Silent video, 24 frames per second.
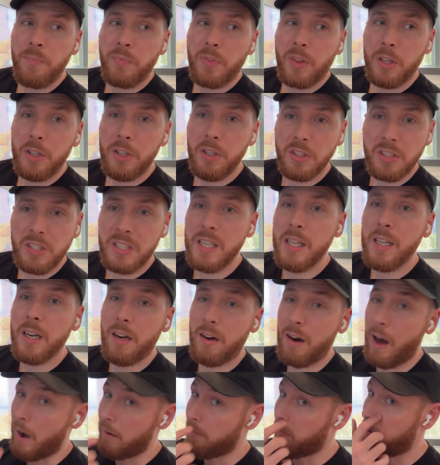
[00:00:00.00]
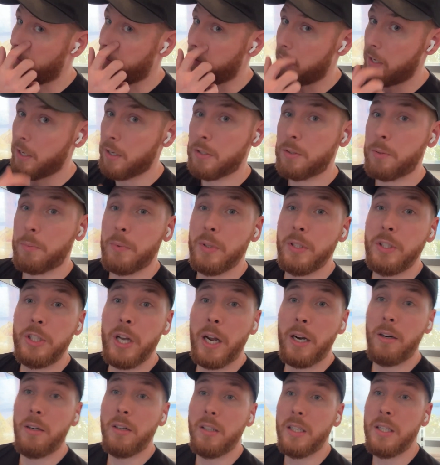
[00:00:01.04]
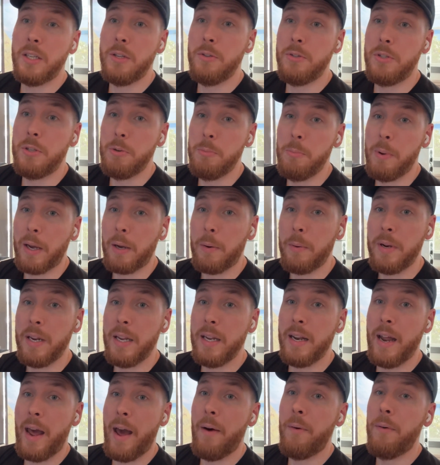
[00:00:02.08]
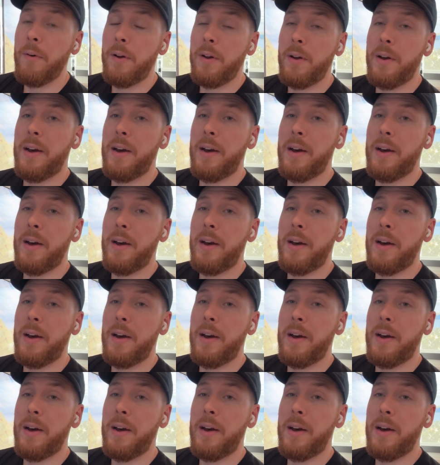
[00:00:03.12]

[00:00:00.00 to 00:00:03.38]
You'll see in a lot of our videos, we generally use Ubiquiti now.